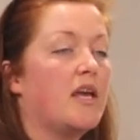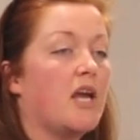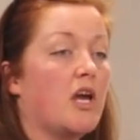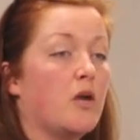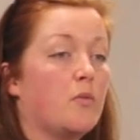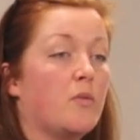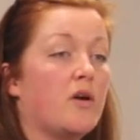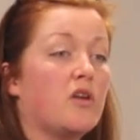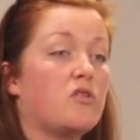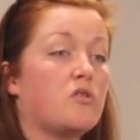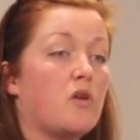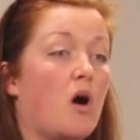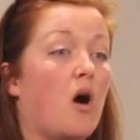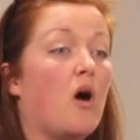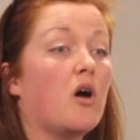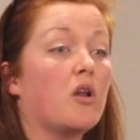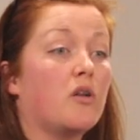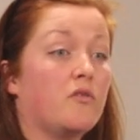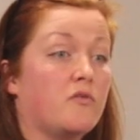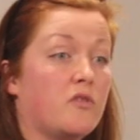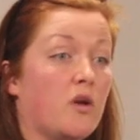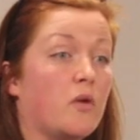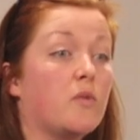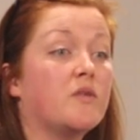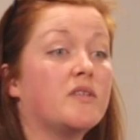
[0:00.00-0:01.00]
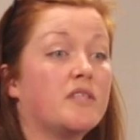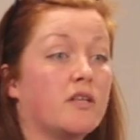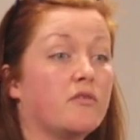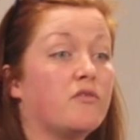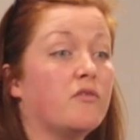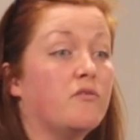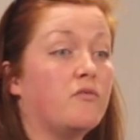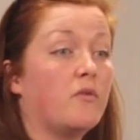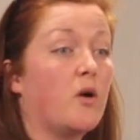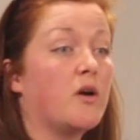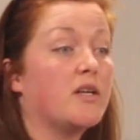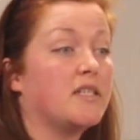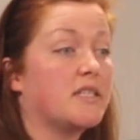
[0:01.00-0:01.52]
in which all of those
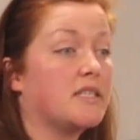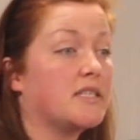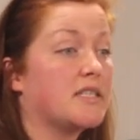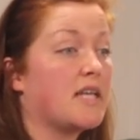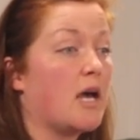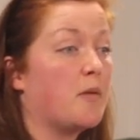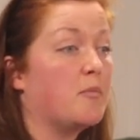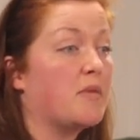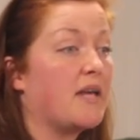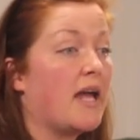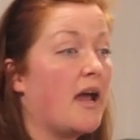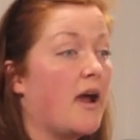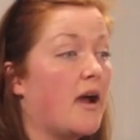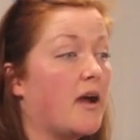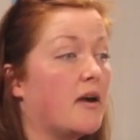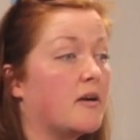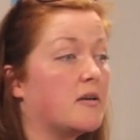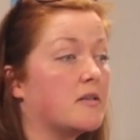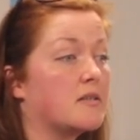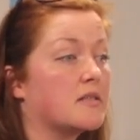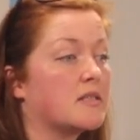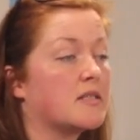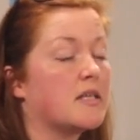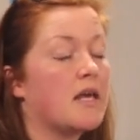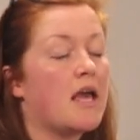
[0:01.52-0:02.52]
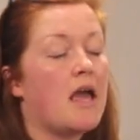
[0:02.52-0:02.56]
different voices can be heard.